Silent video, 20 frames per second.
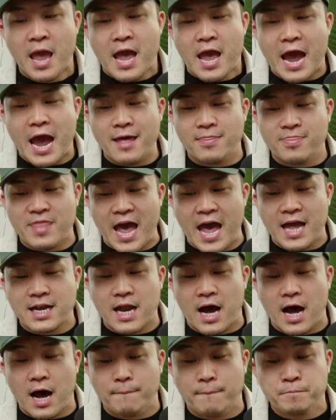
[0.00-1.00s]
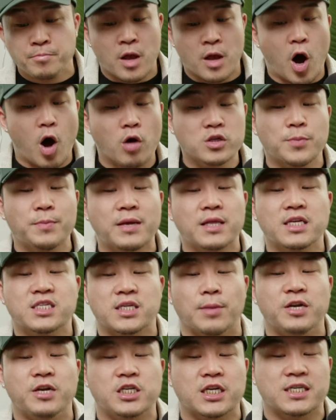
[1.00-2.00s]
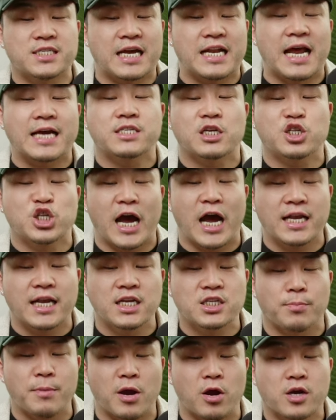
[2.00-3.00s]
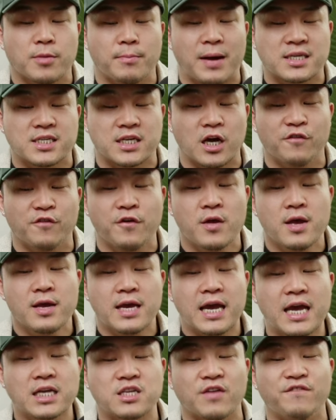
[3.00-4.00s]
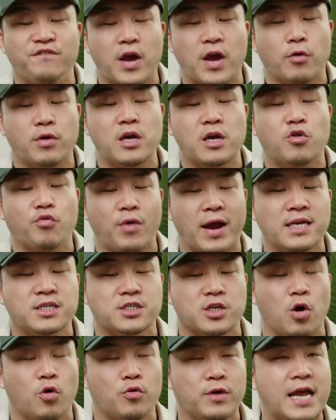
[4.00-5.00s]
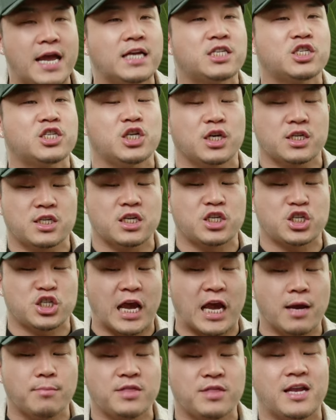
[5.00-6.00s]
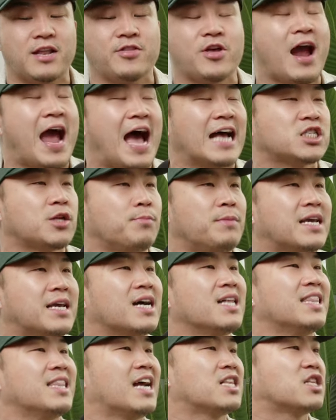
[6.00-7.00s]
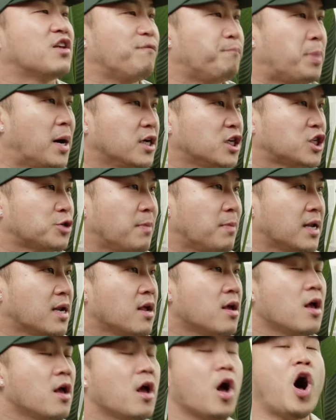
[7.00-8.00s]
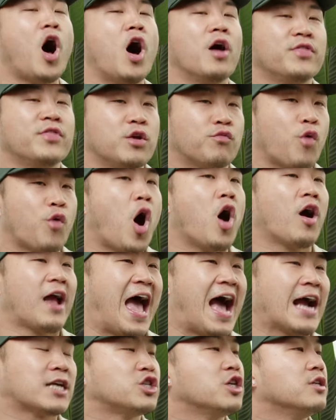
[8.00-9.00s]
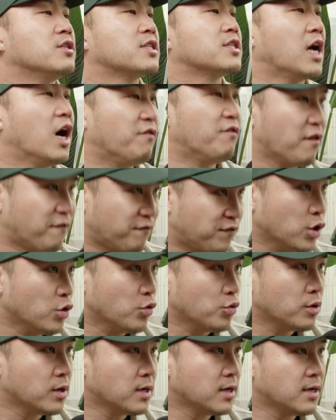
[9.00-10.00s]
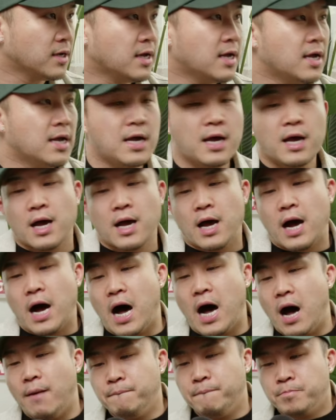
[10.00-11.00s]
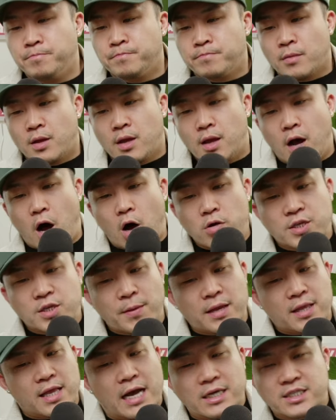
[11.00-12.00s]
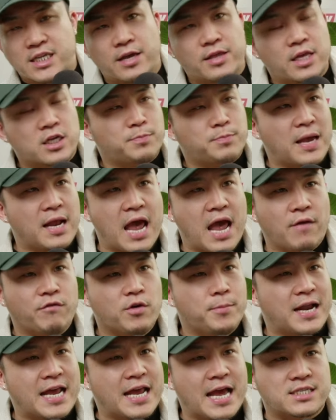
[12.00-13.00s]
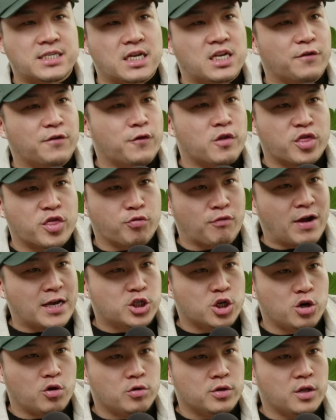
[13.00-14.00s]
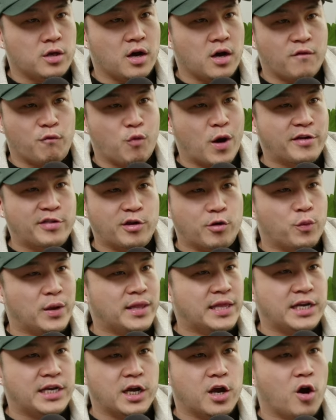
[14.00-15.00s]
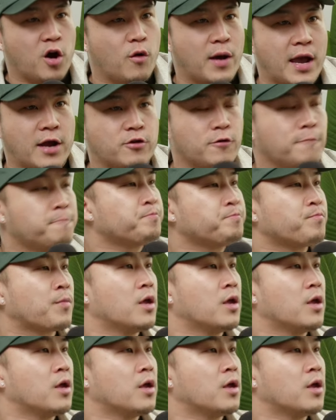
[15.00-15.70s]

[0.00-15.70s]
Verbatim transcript: And then um, ultimately, somebody just said, as a Chinese American myself, it's a very gray zone. It's just a shame that there has to be collective punishment on the wrong actions of a few. Mm. Um, ultimately, I'll say this, man. Everybody has a different threshold of where they're willing to go, Andrew.